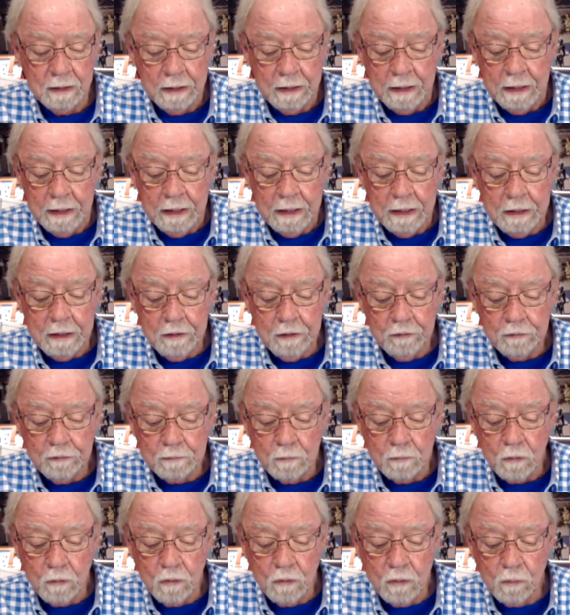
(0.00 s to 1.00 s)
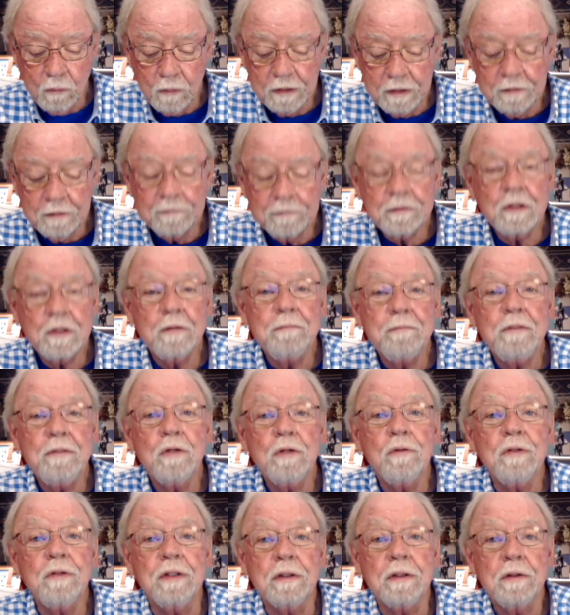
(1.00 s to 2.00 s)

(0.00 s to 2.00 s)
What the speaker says: It is more one of communion